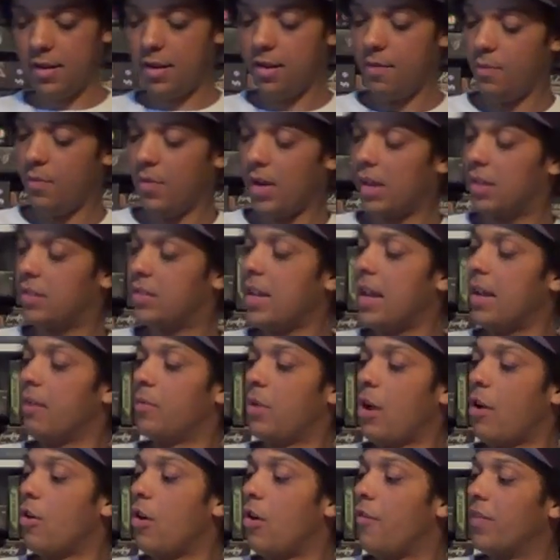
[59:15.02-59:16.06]
um, like I said, I'm
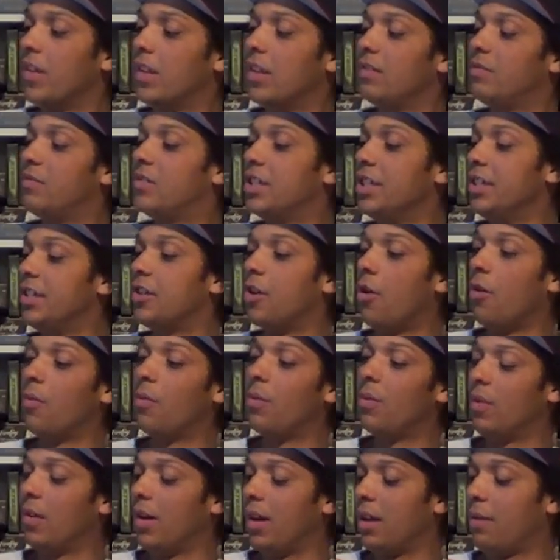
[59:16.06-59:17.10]
going off of the
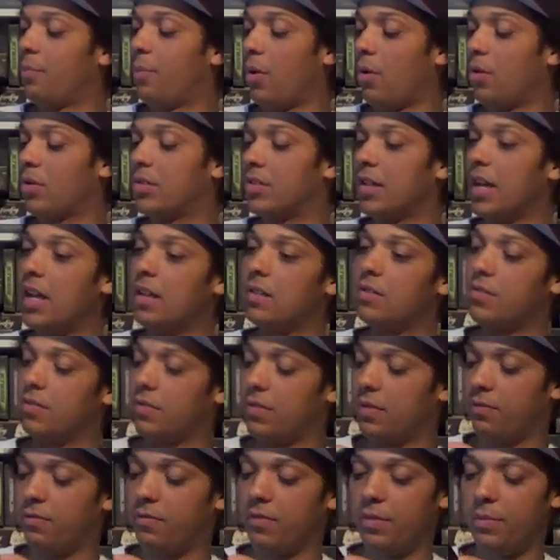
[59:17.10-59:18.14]
G-Con like box sets
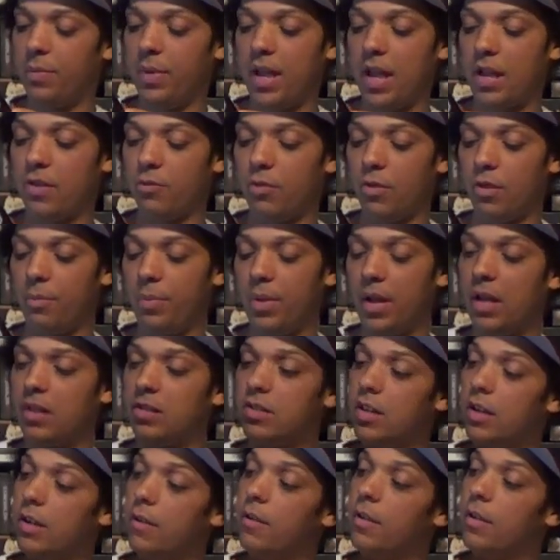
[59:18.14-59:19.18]
for the PS1 and
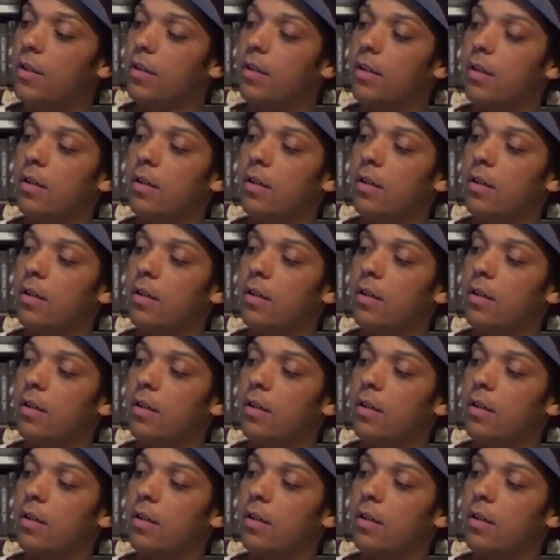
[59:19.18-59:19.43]
PS2.